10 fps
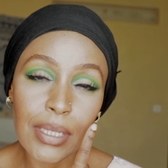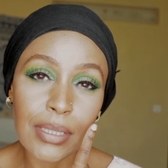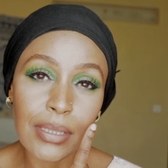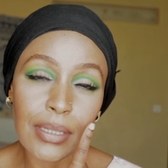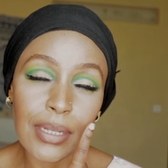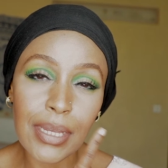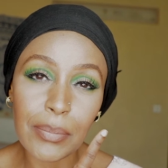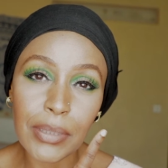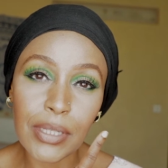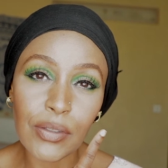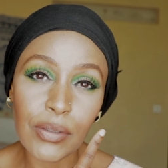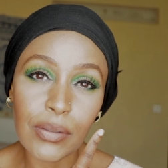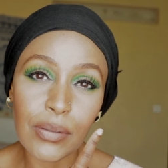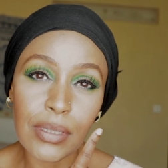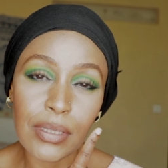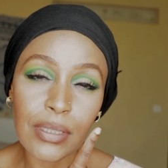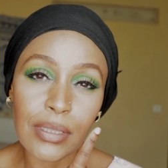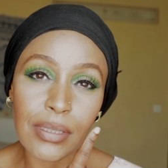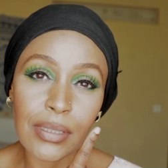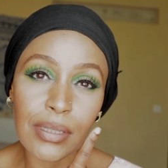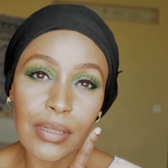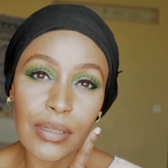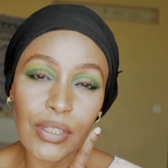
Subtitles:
is an A+ student.